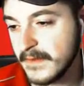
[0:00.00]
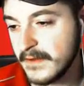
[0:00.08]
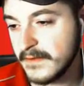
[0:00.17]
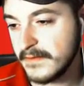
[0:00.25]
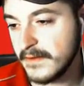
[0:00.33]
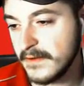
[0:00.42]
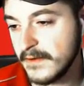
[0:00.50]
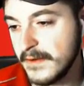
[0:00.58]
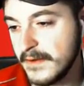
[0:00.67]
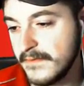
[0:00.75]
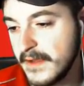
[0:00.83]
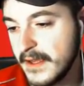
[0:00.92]
So
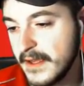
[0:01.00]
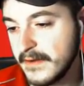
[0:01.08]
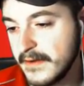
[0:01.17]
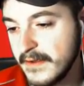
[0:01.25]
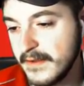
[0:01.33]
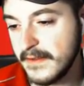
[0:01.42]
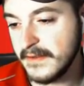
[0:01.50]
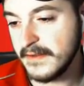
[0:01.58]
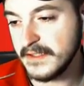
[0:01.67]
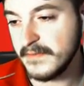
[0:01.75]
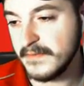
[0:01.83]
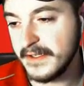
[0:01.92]
we've got the
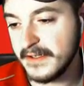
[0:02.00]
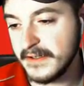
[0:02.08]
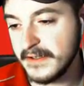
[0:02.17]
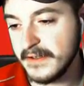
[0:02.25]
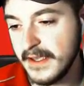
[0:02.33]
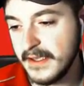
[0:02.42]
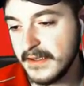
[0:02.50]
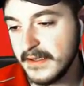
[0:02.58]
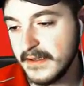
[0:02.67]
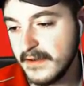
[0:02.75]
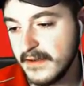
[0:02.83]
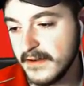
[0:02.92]
gym leader. Hey,
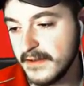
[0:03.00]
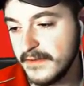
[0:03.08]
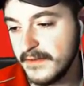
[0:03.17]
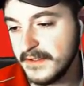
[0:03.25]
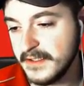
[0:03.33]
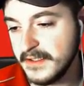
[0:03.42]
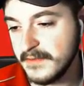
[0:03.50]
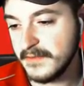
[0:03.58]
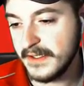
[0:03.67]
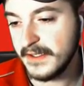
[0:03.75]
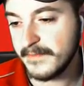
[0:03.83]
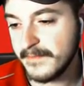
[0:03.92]
are you the gym
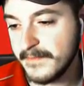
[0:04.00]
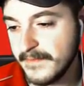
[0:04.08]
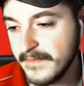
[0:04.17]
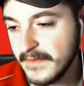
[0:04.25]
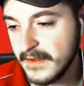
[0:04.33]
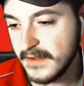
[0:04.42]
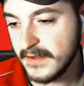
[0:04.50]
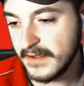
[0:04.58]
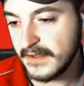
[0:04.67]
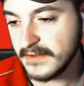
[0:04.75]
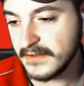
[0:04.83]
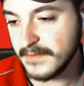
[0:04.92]
leader?
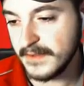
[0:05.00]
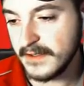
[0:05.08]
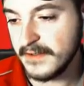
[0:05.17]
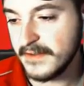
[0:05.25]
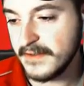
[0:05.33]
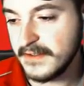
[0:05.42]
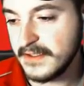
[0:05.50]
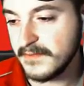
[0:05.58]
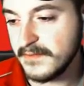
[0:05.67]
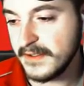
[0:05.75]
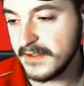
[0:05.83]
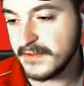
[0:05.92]
Answer me, are you the gym
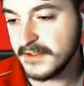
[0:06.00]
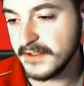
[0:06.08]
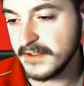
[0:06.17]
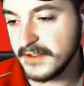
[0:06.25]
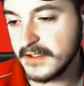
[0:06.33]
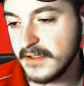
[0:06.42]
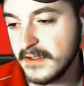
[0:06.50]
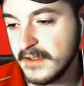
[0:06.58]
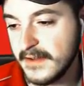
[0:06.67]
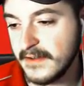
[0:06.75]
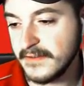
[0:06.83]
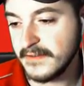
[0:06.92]
leader, jerk?
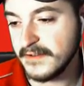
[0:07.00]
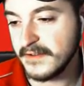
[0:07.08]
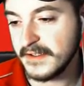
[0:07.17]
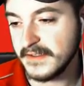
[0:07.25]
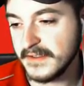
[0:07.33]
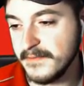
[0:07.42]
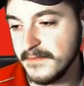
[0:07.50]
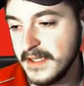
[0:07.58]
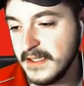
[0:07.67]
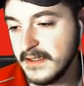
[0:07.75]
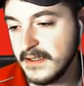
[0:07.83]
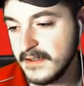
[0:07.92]
That jerk is me.
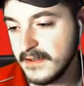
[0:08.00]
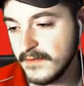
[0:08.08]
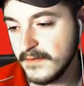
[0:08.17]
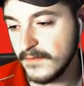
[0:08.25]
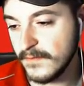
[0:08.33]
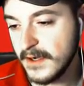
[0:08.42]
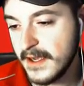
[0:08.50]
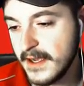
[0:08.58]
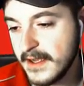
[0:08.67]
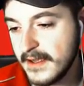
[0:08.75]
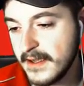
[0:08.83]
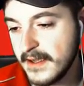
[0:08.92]

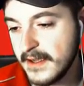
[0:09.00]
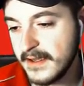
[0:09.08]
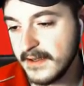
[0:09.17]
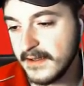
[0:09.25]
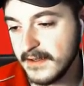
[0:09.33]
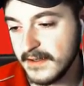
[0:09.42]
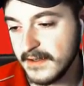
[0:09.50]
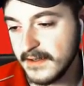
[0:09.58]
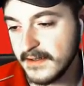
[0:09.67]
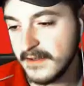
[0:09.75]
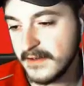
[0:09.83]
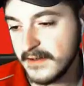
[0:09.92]
Wah ha ha ha ha.
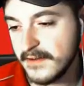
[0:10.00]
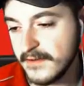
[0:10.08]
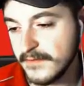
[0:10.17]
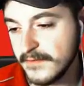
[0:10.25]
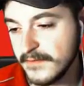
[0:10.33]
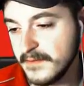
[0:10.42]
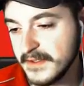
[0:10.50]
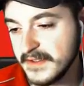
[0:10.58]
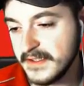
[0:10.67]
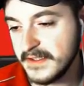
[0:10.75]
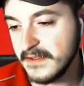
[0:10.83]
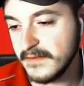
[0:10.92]
No, really,
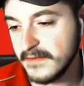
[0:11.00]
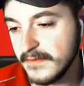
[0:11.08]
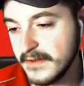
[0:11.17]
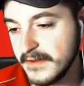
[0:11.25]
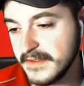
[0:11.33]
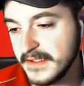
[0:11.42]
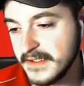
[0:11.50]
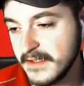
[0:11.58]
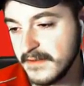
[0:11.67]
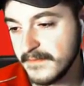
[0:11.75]
Misty. Where is he?